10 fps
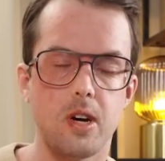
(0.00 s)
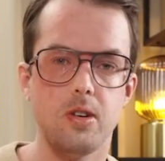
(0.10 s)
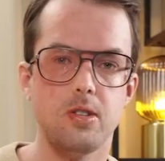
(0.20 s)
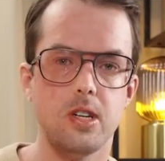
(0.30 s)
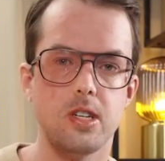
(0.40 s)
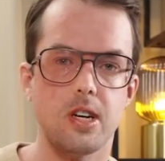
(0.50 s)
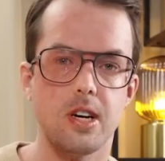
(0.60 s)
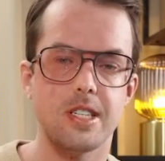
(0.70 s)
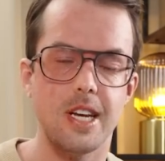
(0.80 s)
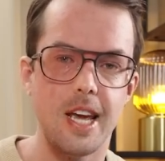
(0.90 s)
going to
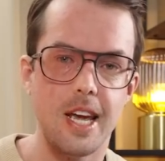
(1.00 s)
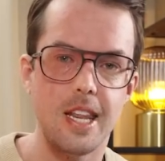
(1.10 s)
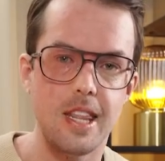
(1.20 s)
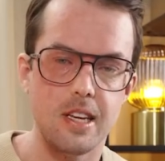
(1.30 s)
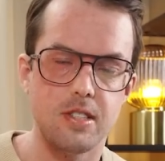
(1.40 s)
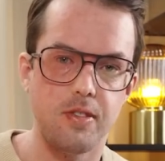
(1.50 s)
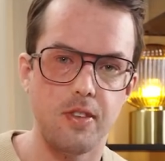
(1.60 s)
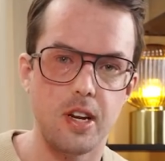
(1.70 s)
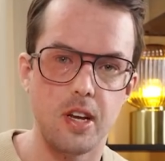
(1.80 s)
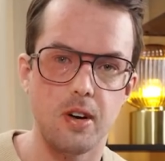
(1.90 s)
discuss in this
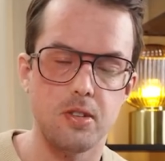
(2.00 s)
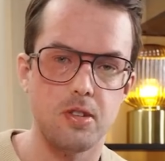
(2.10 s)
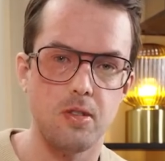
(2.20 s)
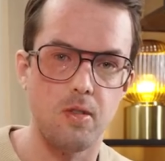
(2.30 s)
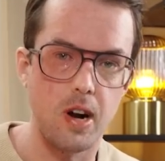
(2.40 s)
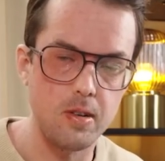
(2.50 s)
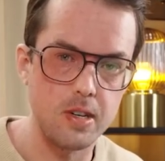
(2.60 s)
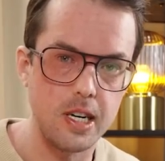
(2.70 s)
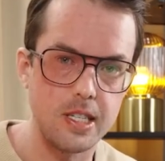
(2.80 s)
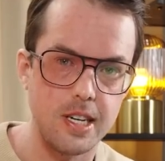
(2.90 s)
video
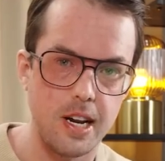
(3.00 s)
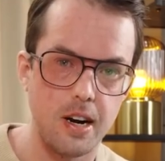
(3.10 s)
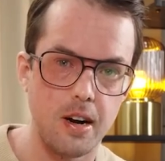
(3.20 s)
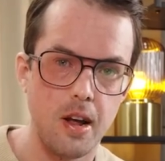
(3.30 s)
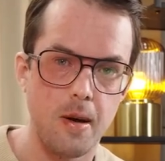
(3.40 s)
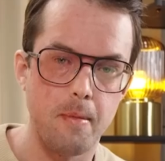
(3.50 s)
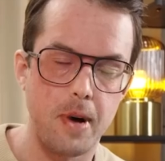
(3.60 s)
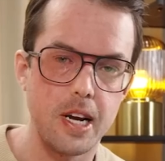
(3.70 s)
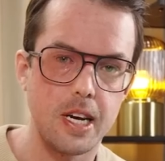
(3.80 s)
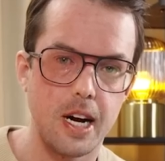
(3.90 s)
surrounding Tether,
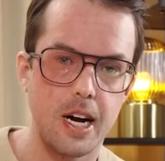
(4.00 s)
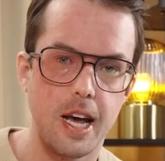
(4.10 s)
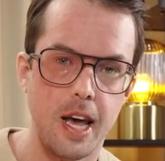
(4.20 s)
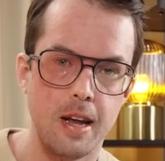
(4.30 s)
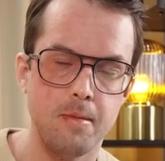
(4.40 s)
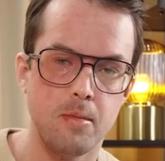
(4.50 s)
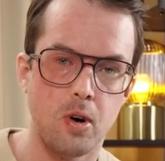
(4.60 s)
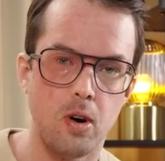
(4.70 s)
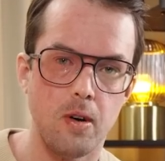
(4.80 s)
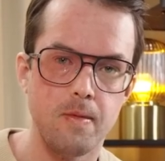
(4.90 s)
MiCA and
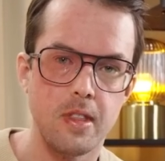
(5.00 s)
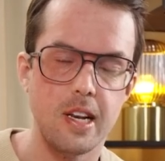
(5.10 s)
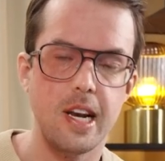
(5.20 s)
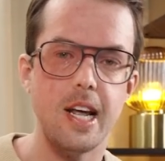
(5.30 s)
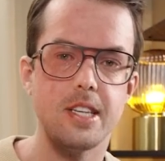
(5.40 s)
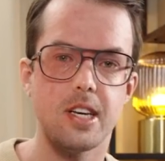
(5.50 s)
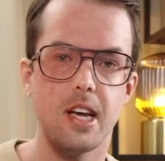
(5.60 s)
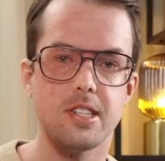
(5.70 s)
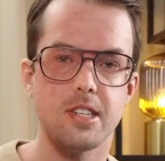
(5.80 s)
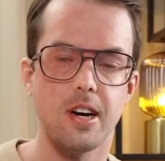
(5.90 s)
more. Let's
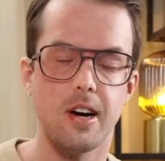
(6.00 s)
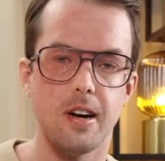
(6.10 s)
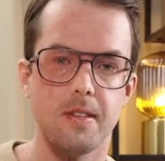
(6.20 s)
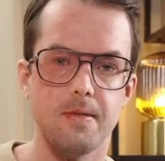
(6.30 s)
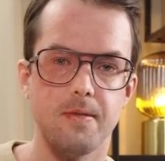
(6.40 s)
get started.